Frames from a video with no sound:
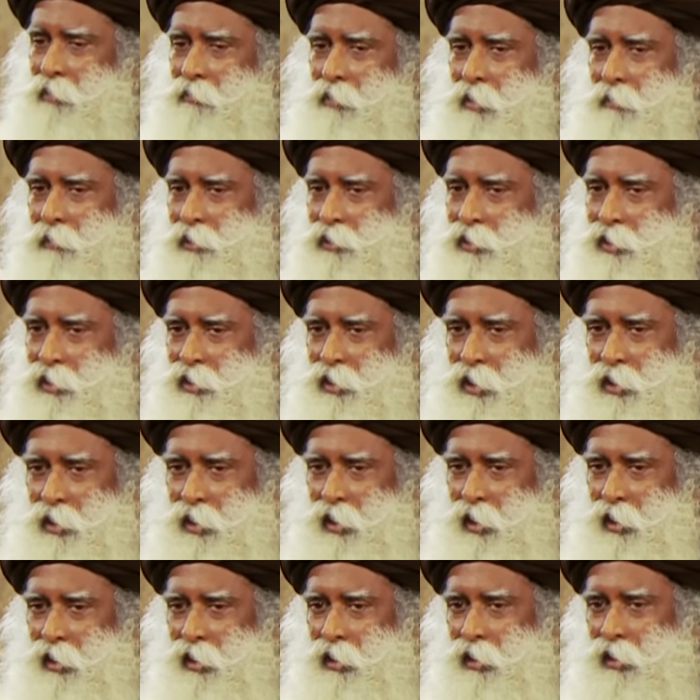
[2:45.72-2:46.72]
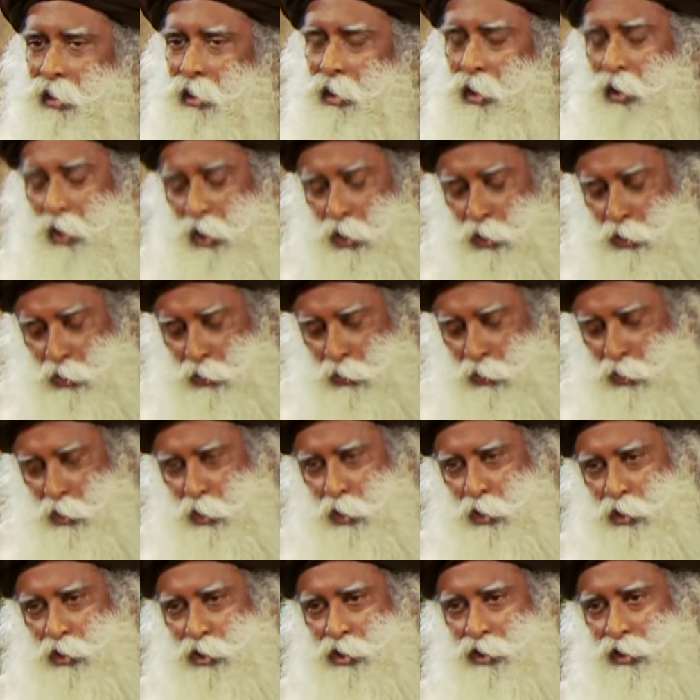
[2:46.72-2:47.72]
moments in a day are you
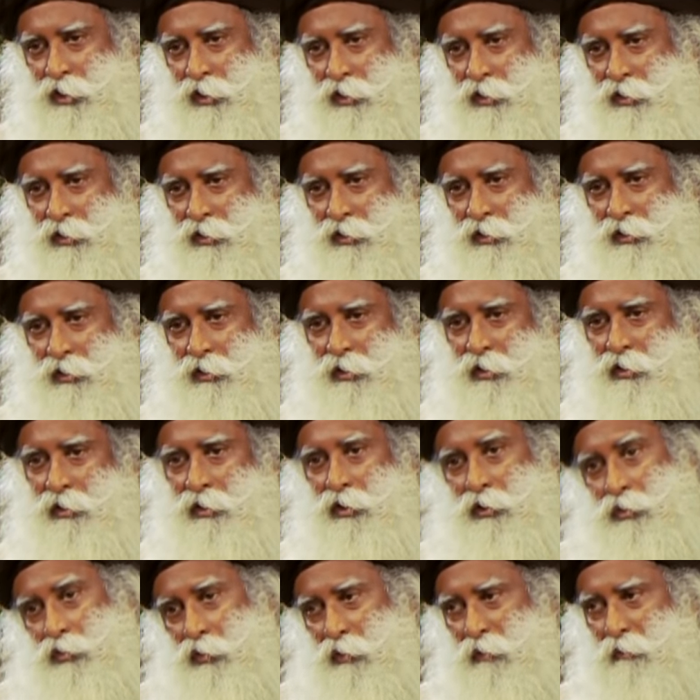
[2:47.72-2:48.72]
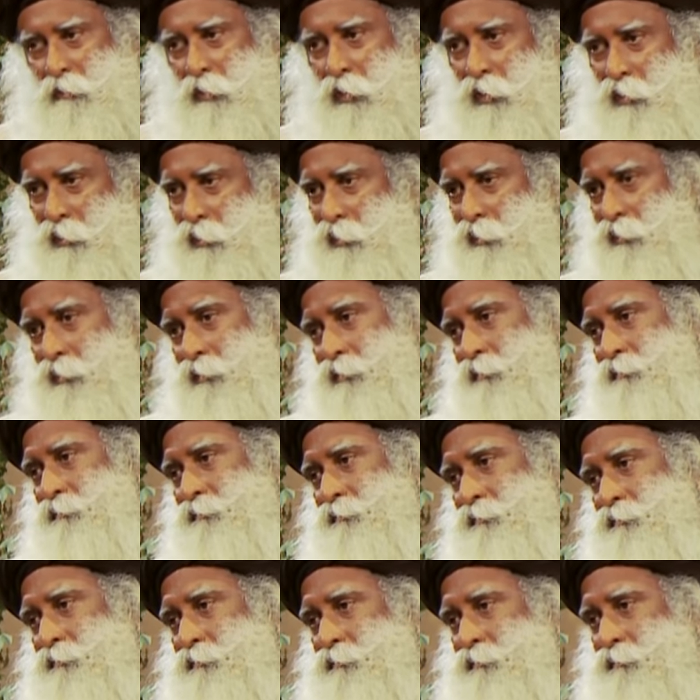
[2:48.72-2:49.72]
conscious that you're mortal?
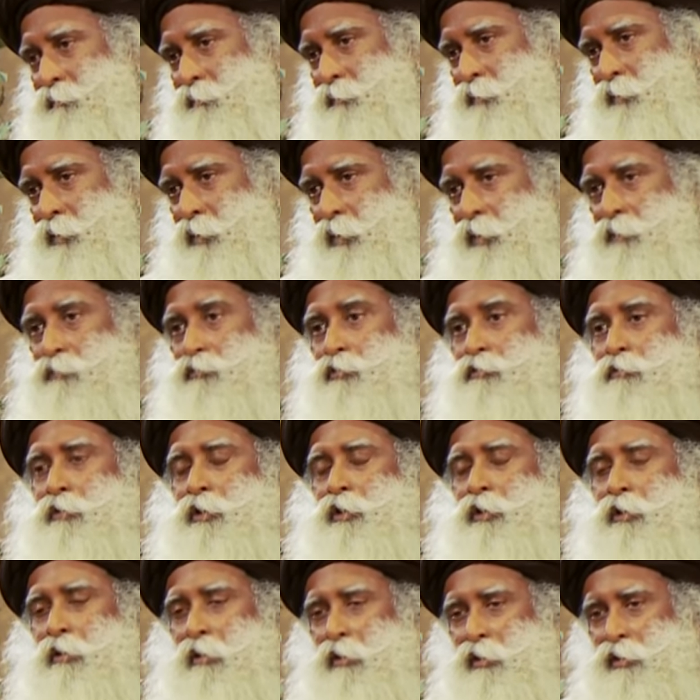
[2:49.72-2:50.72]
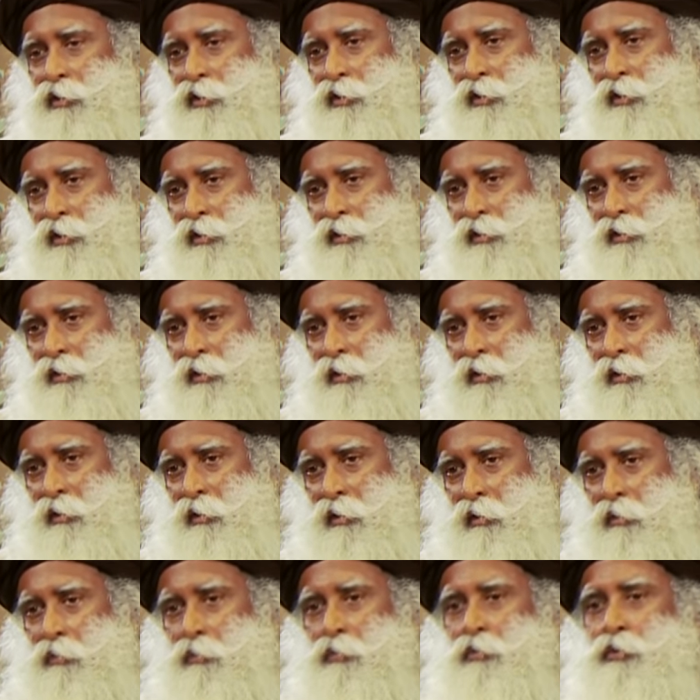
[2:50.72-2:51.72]
If you were conscious,
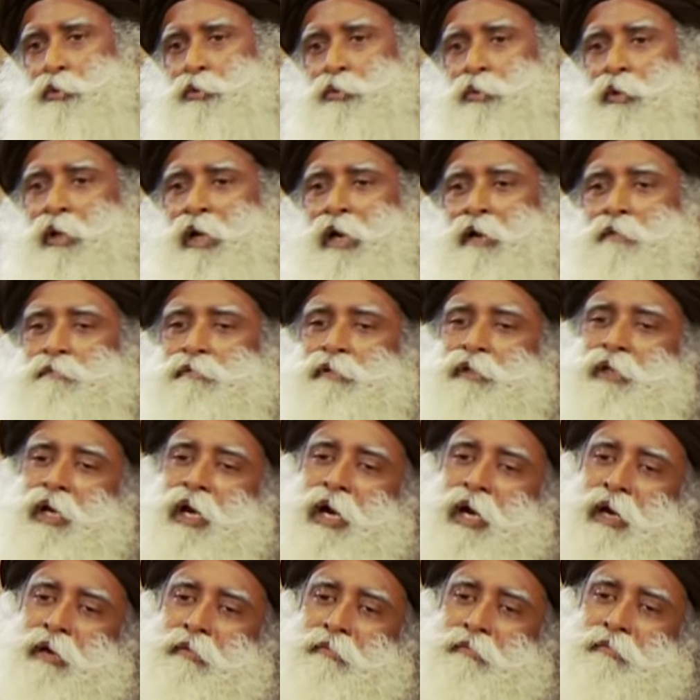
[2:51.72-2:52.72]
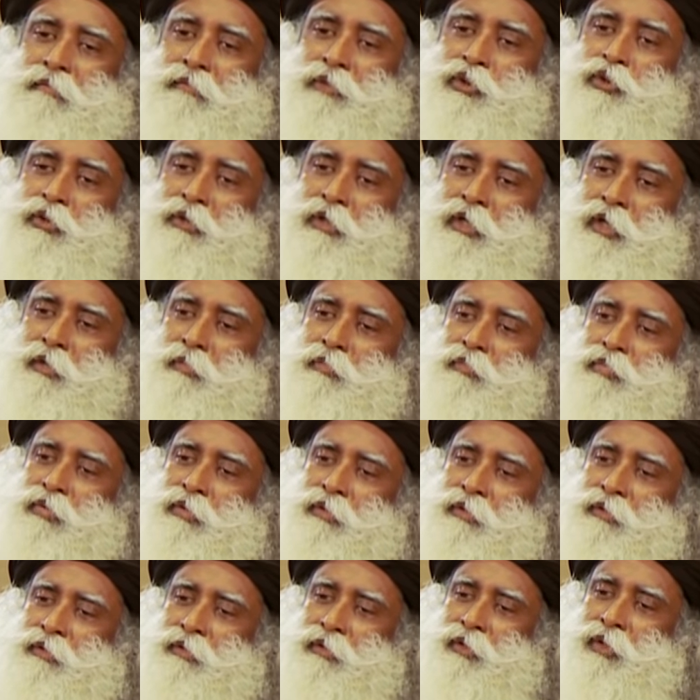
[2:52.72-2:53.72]
would you have time to crib?
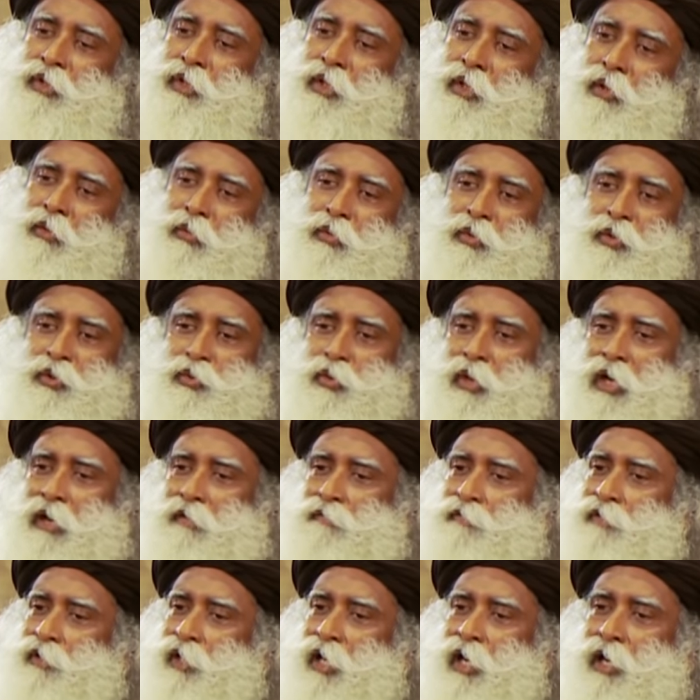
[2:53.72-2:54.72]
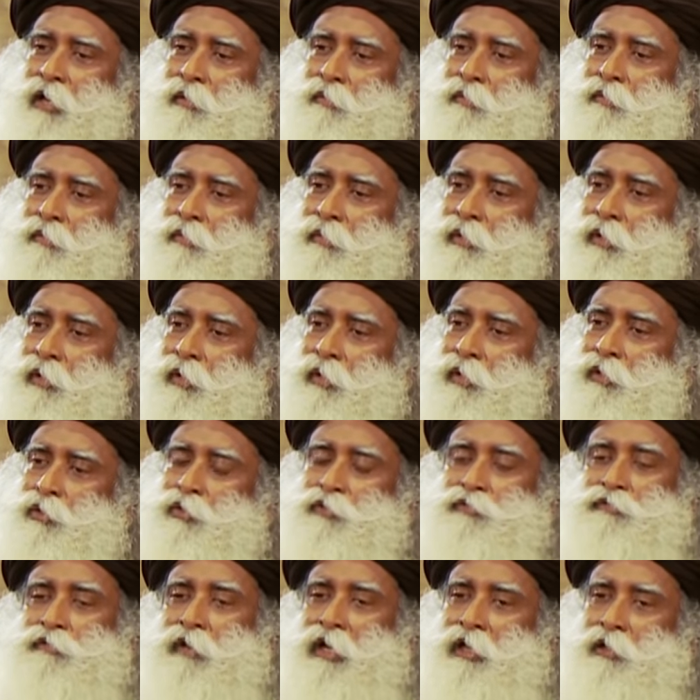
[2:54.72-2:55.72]
Would you have time to
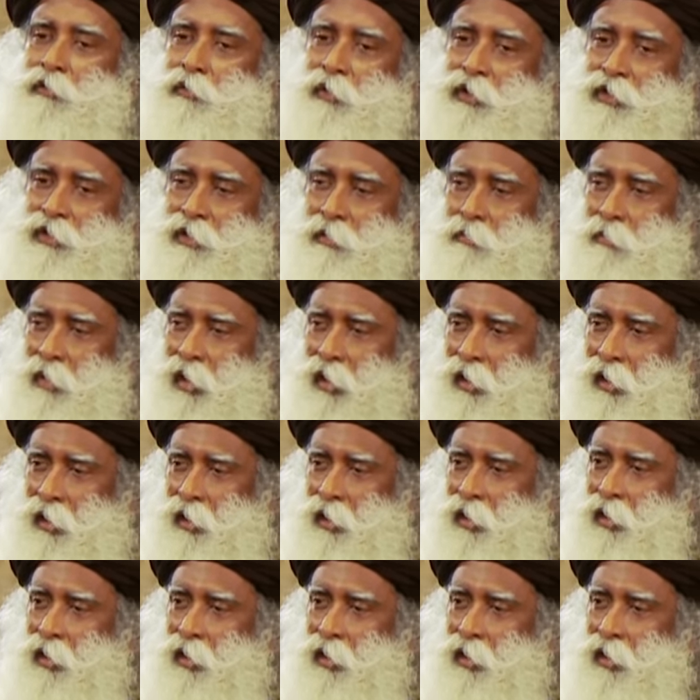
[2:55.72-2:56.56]
fight with somebody?